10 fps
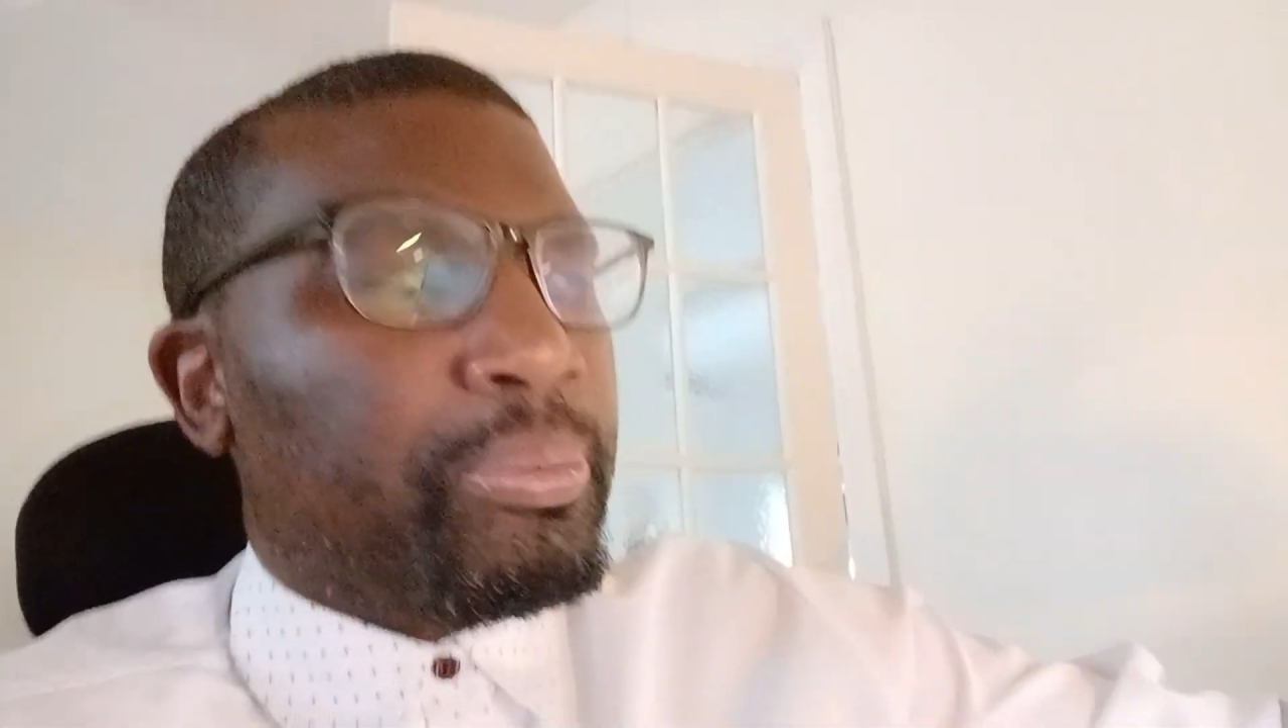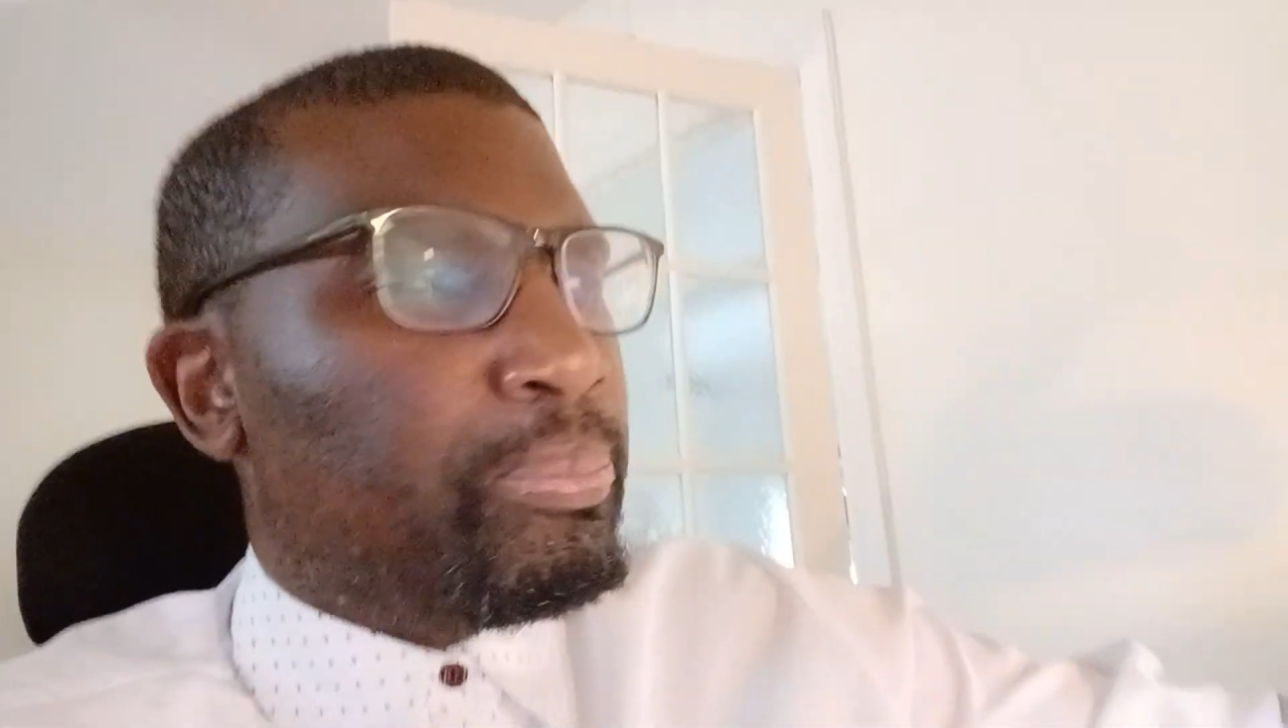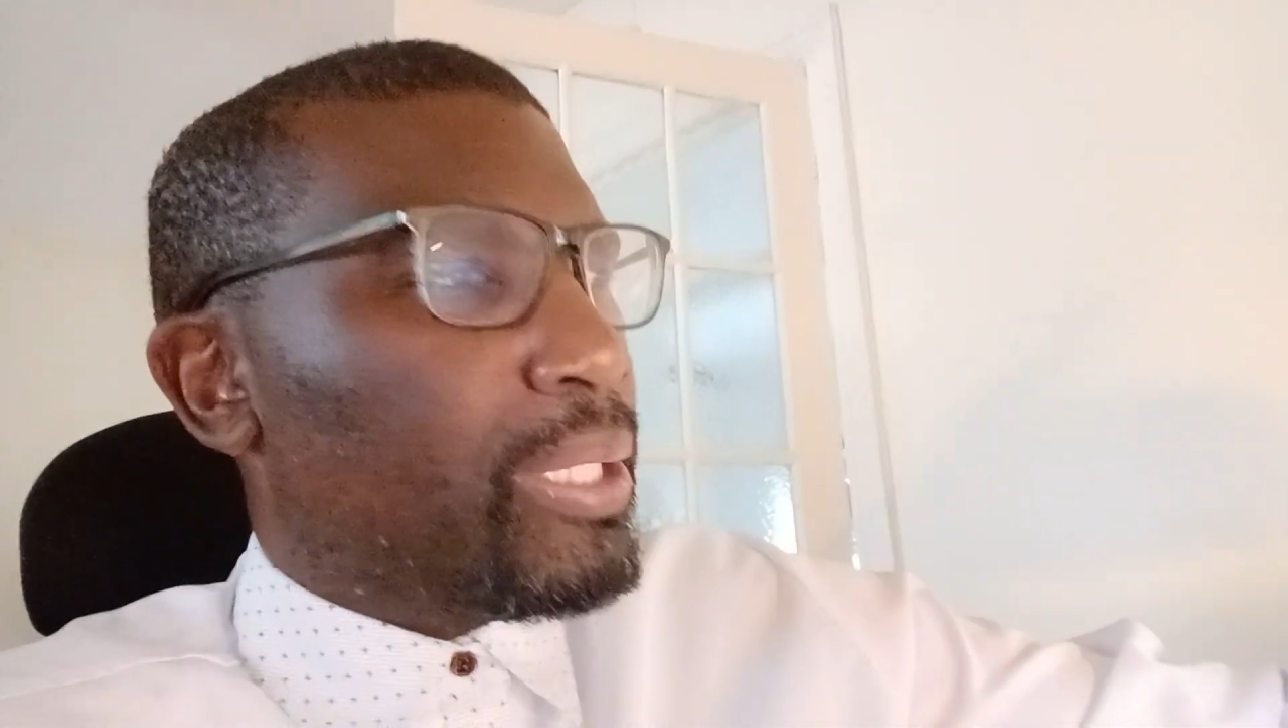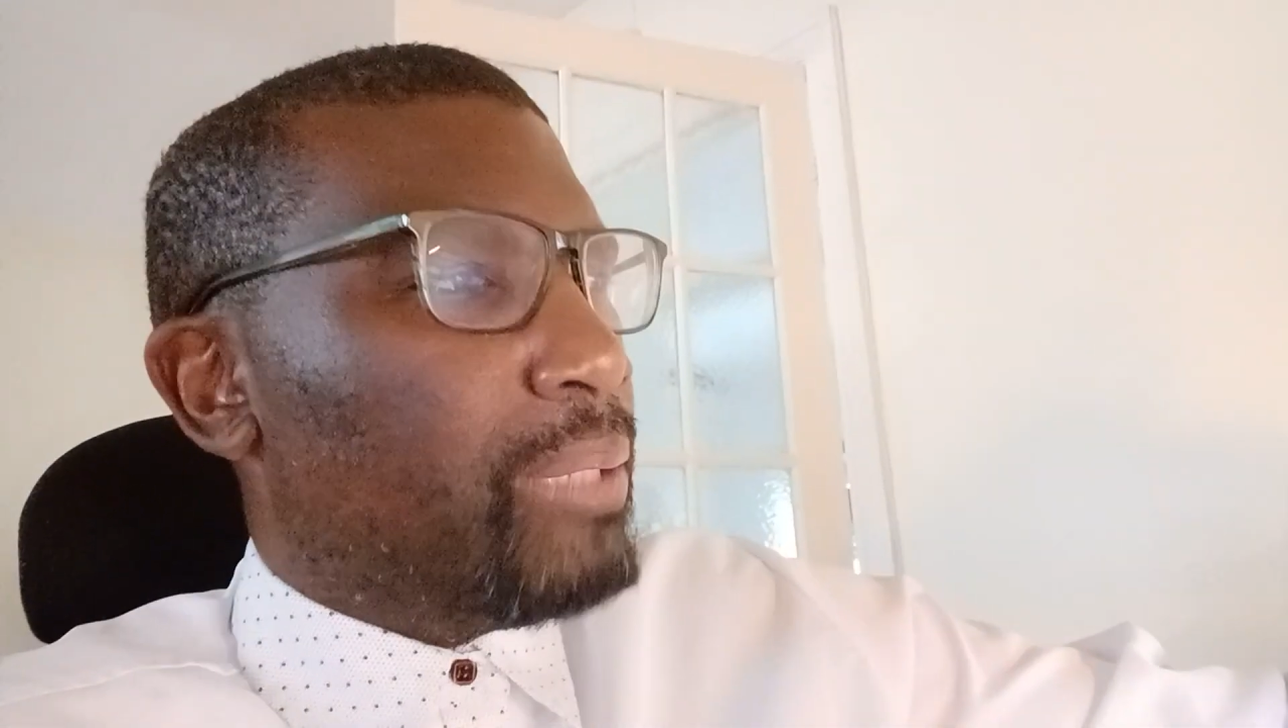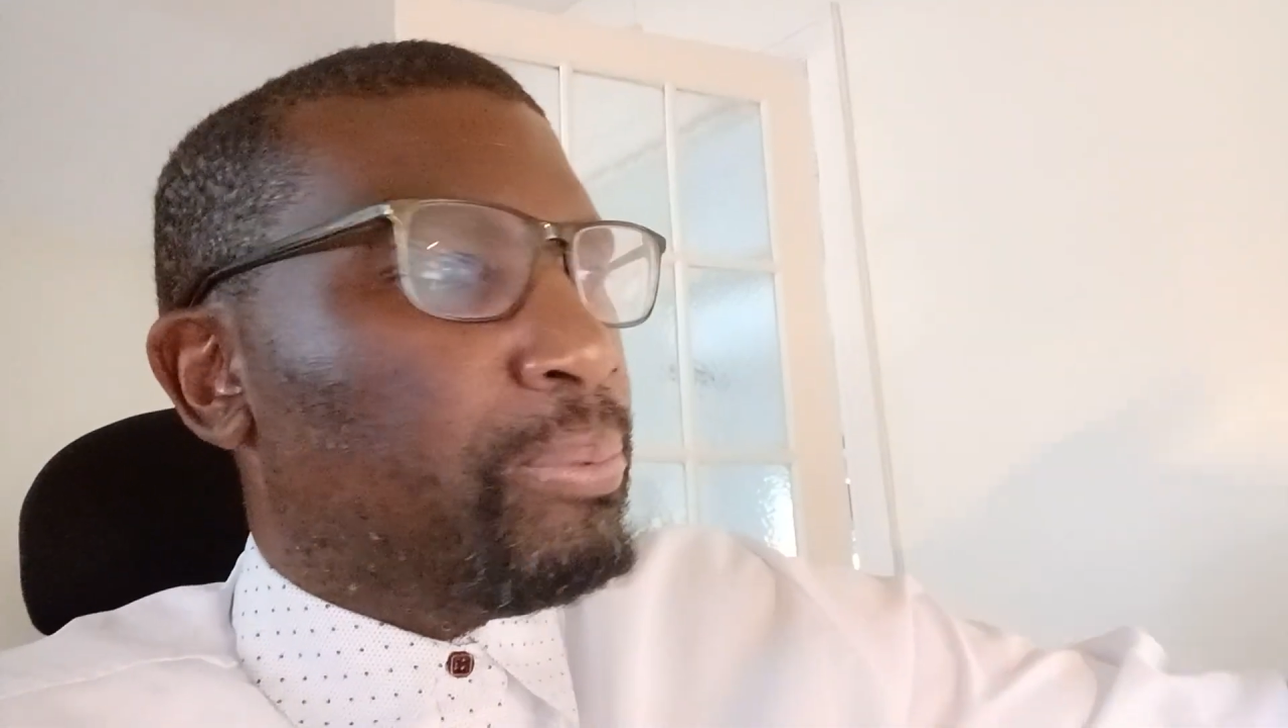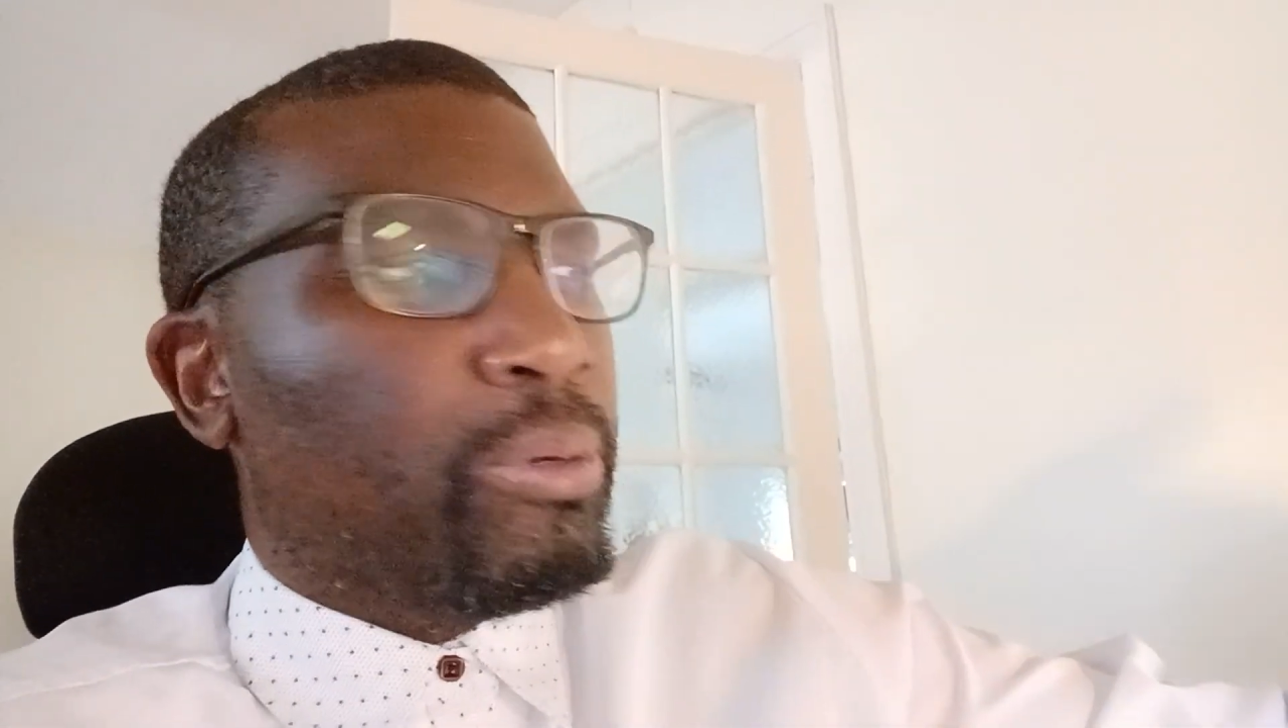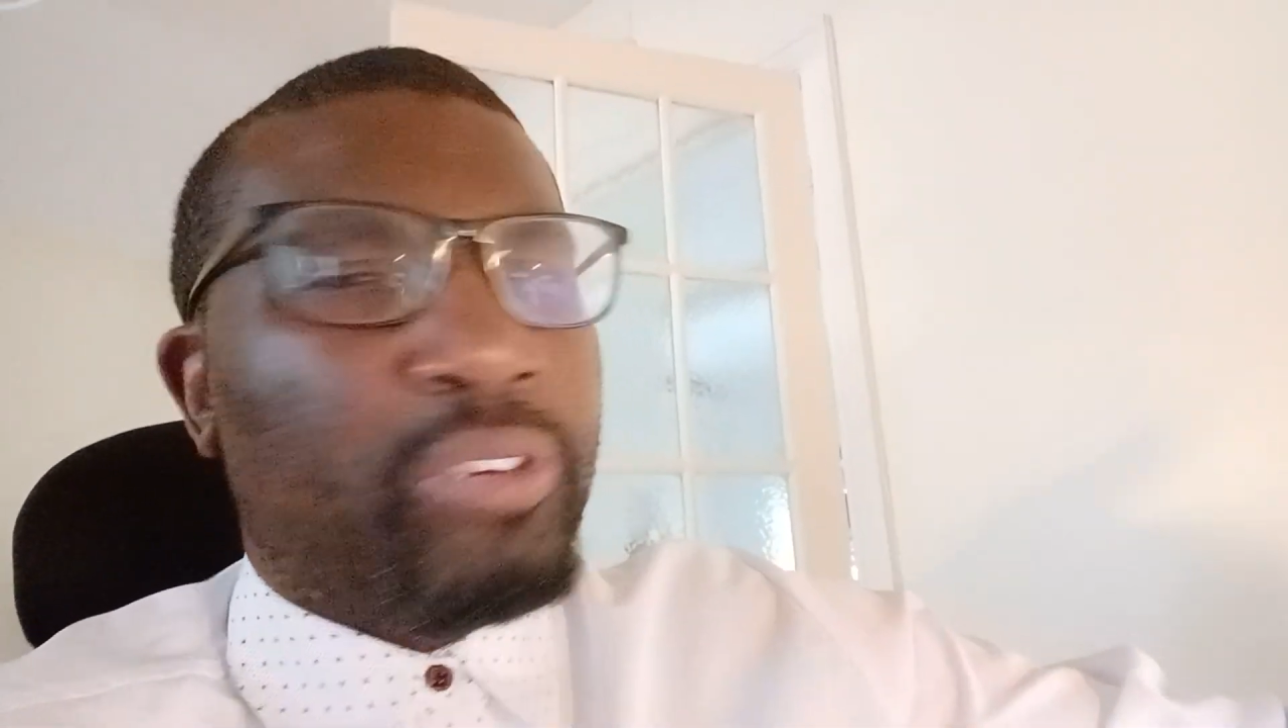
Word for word: people